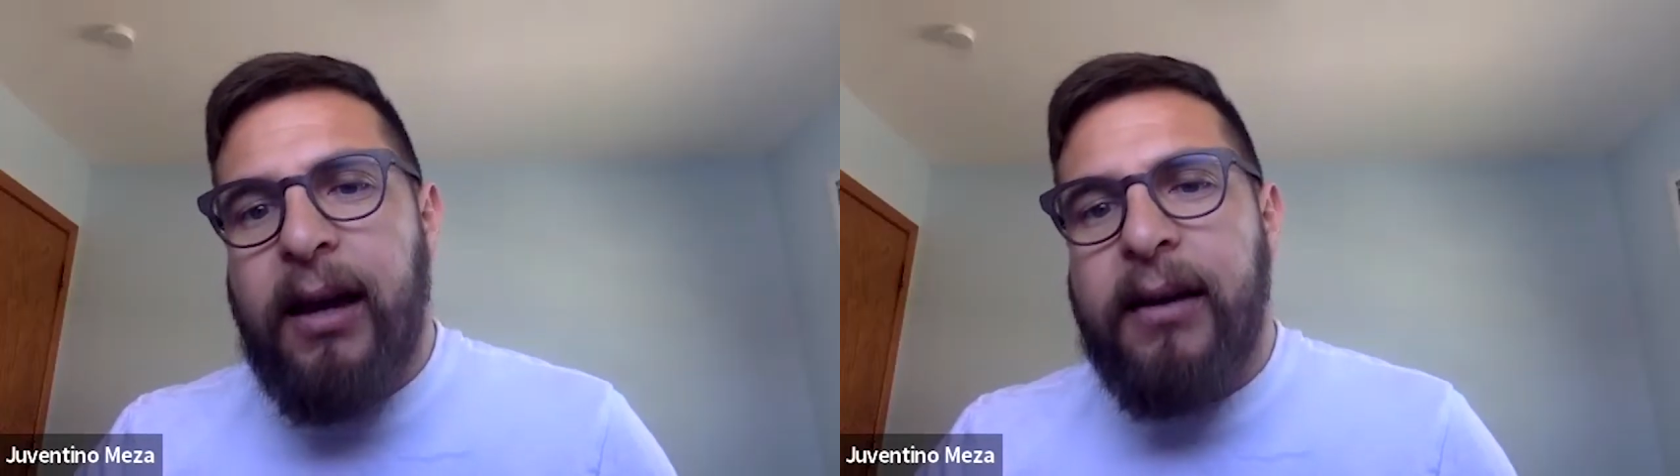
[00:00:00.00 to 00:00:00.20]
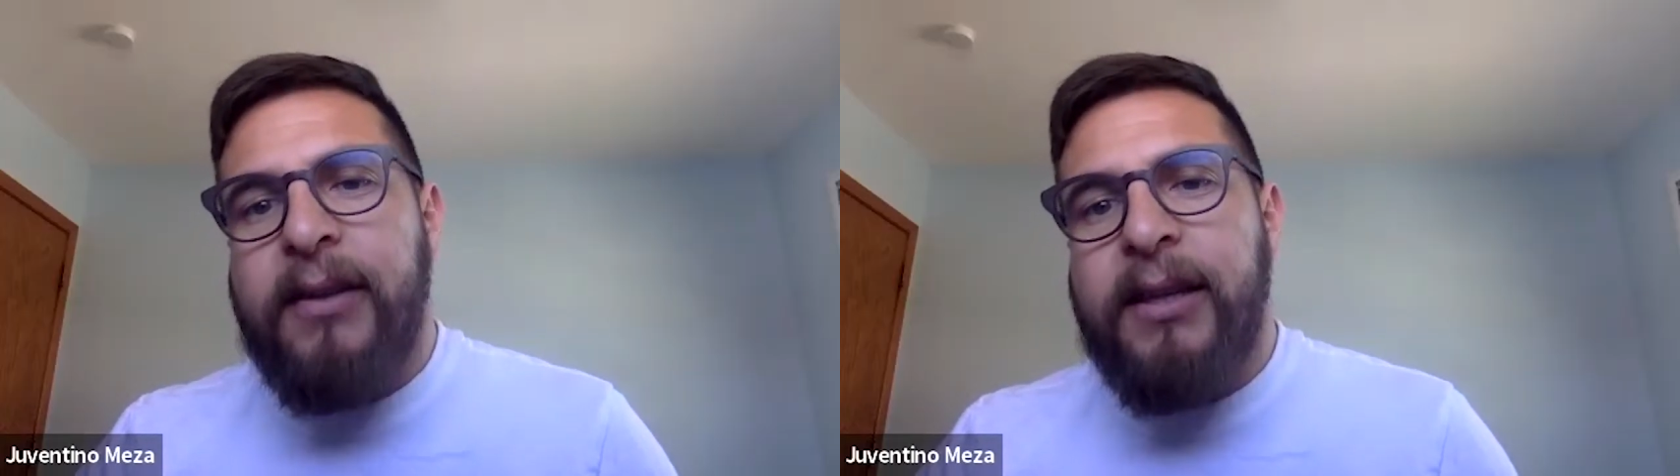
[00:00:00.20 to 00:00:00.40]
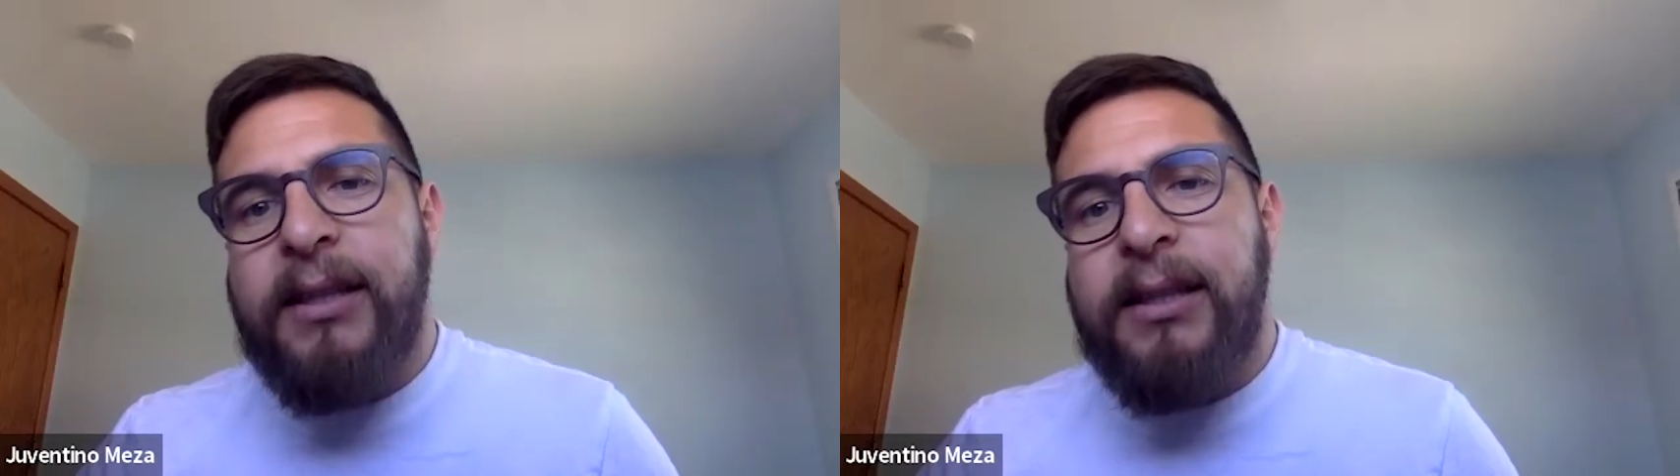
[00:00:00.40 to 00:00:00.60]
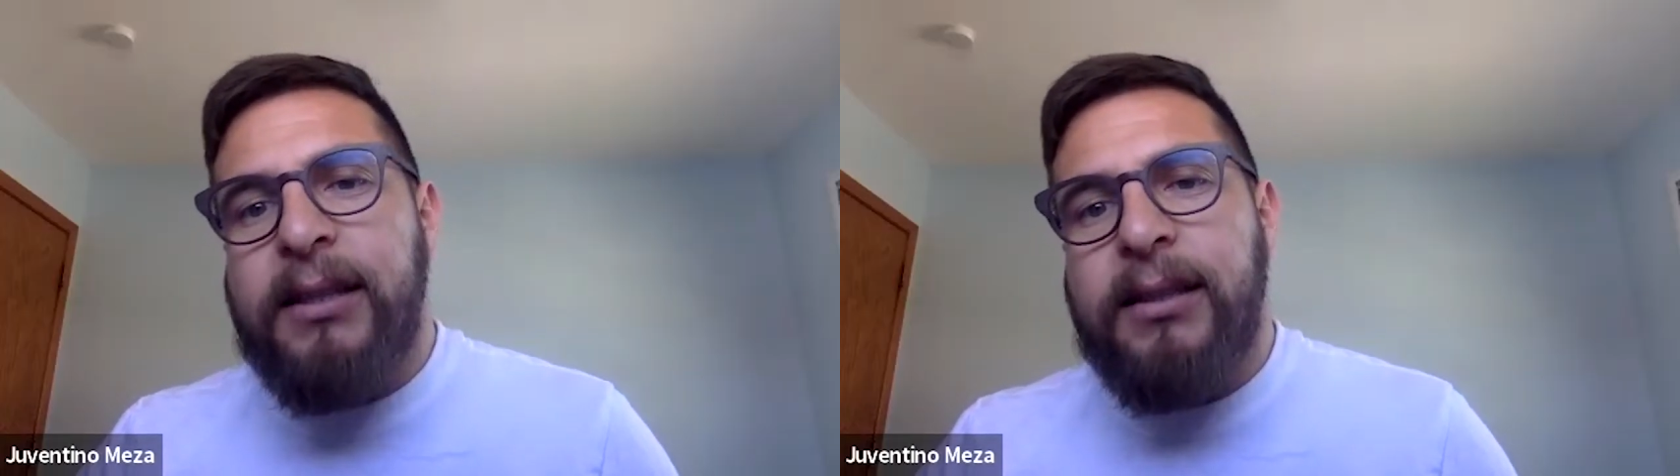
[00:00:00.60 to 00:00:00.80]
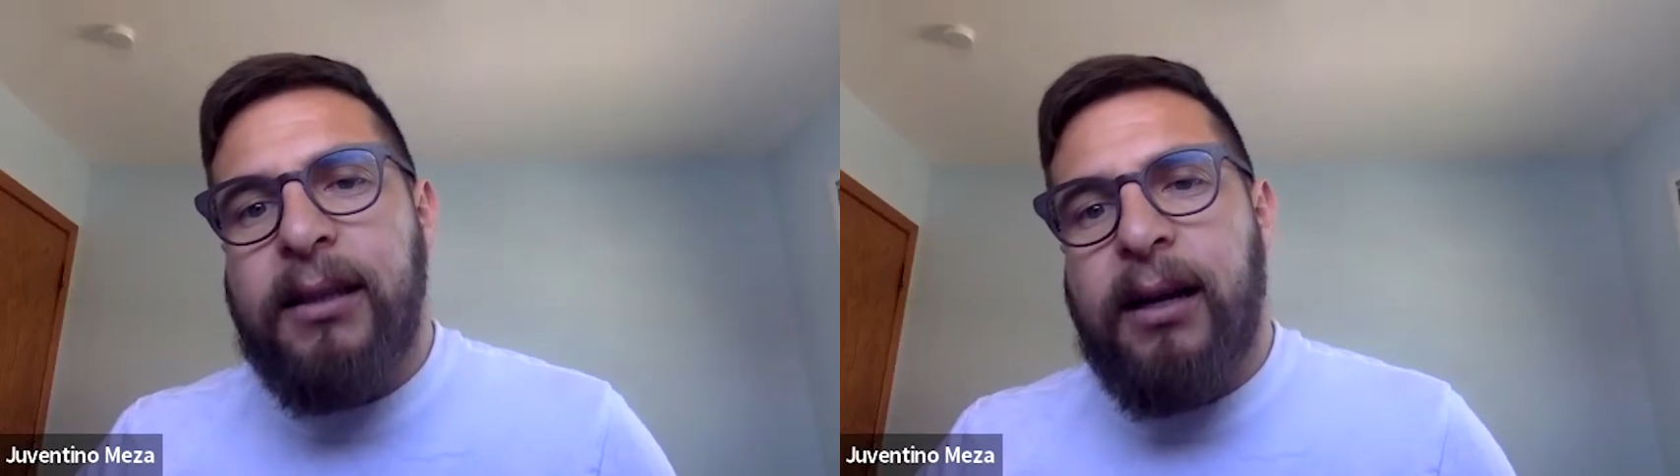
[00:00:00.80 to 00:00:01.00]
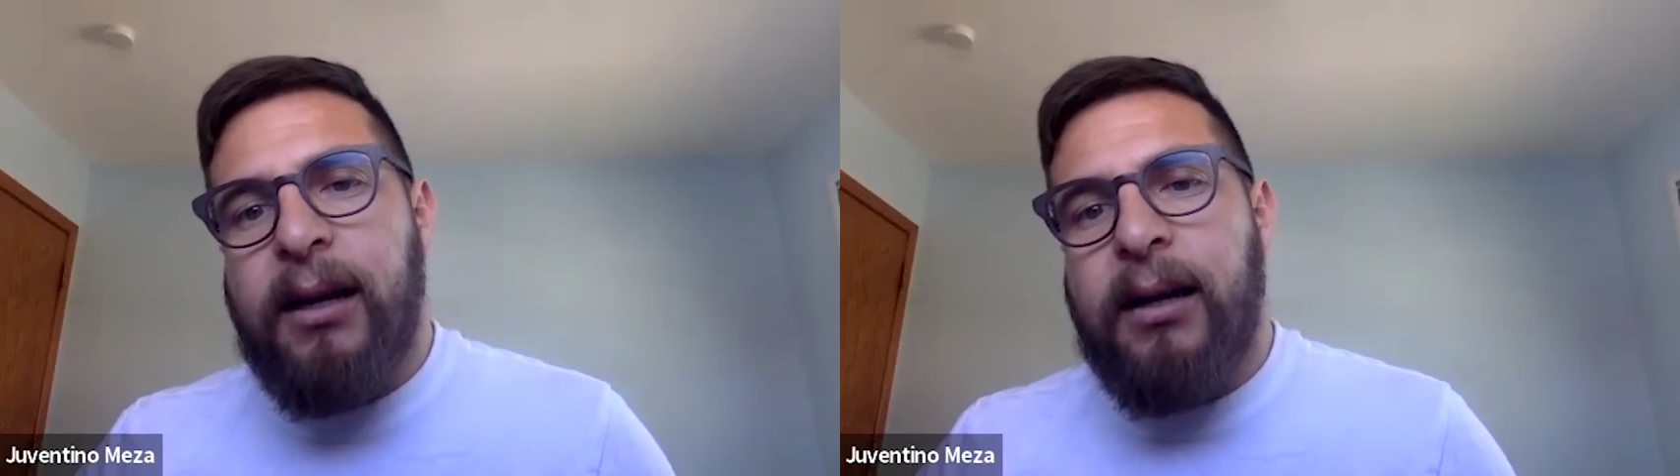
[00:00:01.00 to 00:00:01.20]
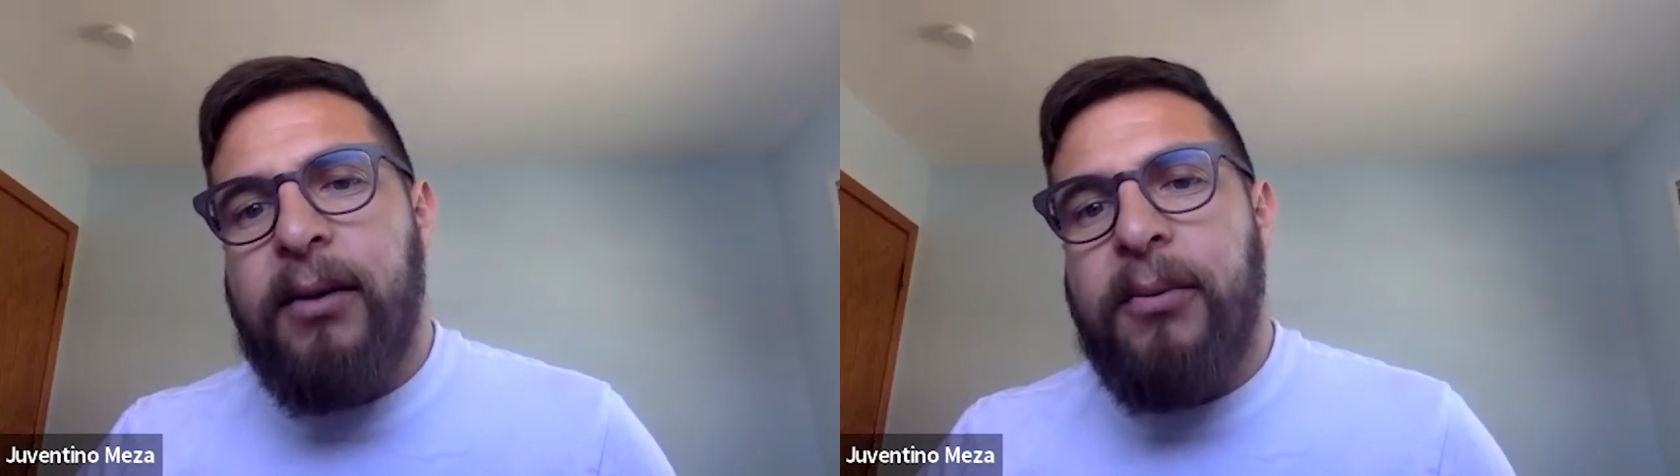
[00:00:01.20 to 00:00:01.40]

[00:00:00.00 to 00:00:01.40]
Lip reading: that this is